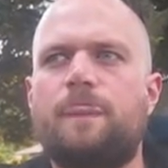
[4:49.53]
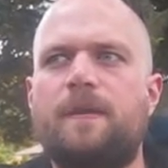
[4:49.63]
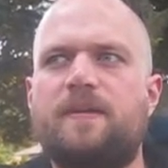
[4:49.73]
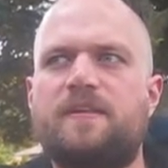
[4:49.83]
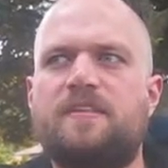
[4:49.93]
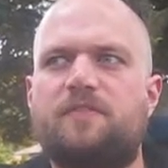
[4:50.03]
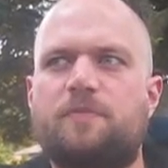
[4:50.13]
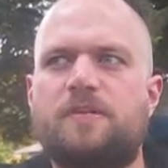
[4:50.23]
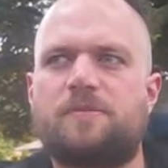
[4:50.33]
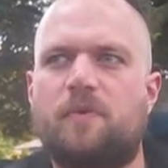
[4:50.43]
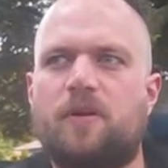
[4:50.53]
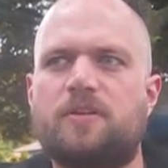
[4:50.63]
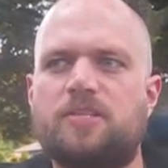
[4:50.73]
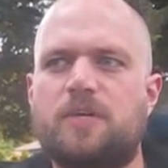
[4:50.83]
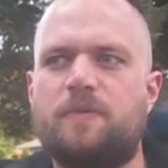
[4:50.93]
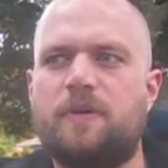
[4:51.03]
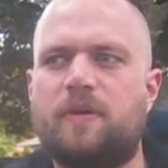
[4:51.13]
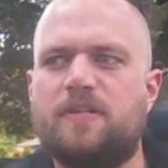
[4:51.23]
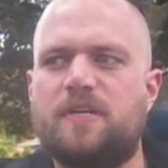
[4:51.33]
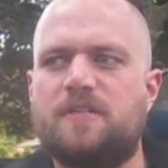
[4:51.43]
It definitely plays a part in shaping
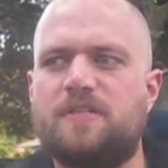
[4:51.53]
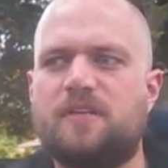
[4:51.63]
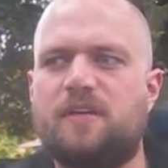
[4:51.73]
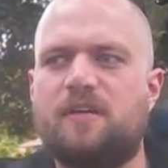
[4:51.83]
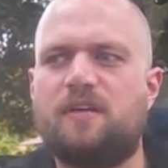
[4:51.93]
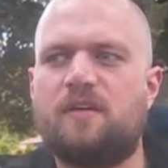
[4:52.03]
your identity.